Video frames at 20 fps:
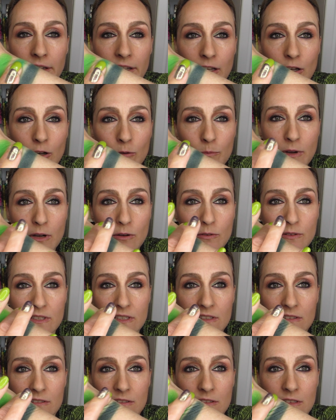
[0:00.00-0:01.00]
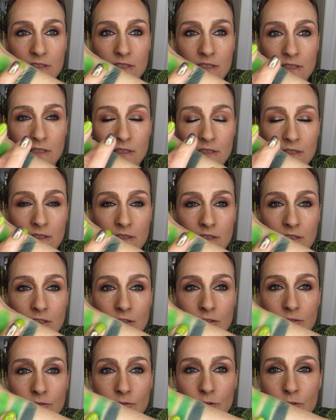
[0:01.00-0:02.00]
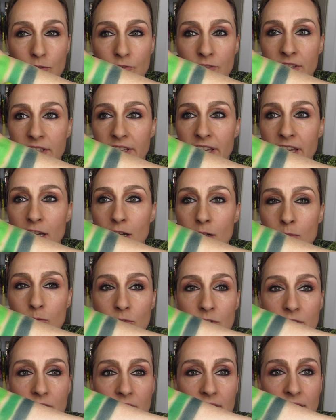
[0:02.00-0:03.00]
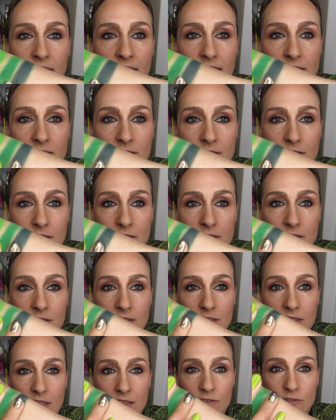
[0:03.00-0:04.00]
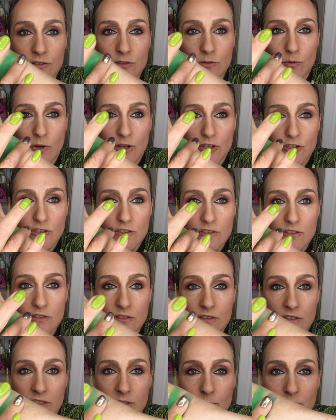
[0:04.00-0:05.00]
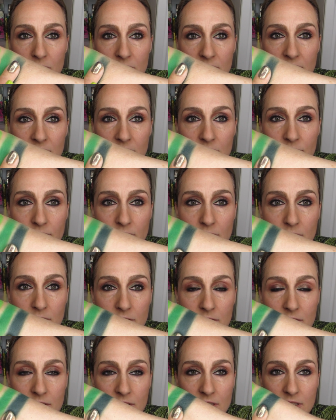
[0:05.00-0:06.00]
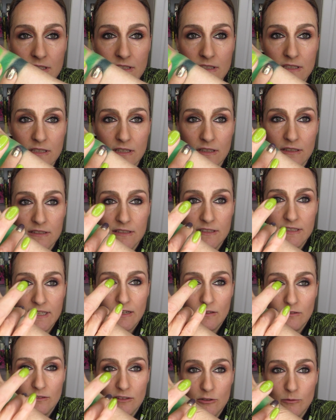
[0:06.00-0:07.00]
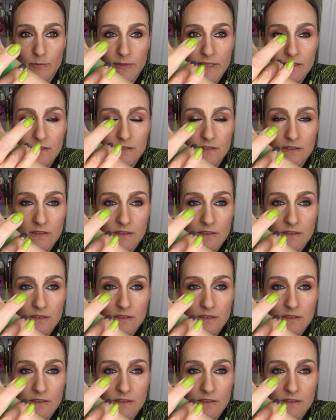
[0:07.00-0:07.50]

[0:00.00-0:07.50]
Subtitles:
I hope I was in view of the camera the last set of swatches. Sorry about that if I ducked down a little bit.